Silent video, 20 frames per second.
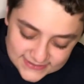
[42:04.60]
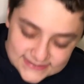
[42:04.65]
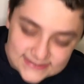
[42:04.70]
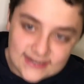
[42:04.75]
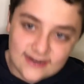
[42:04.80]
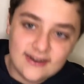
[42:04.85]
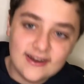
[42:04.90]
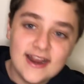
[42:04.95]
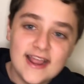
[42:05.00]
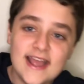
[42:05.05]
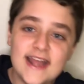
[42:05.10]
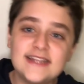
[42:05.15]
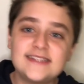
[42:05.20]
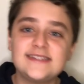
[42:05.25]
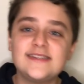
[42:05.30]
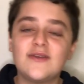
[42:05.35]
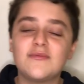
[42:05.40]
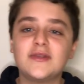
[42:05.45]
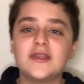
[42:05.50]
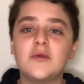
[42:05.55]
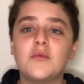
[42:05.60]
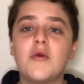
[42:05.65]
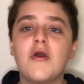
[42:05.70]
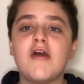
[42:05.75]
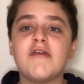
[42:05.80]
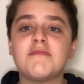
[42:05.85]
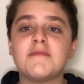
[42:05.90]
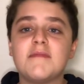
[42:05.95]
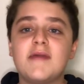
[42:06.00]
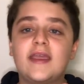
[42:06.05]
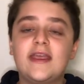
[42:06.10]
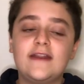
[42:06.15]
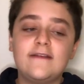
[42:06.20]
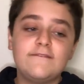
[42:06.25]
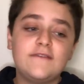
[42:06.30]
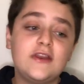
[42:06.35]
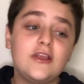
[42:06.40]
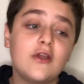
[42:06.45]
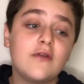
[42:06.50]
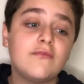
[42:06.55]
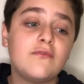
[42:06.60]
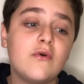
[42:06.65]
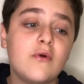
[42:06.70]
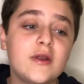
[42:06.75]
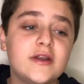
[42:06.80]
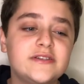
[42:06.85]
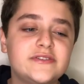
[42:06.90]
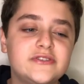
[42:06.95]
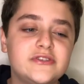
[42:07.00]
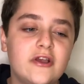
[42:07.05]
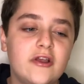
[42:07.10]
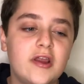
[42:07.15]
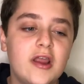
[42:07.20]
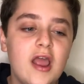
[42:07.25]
so it's not really worth me making a video for it. So uh,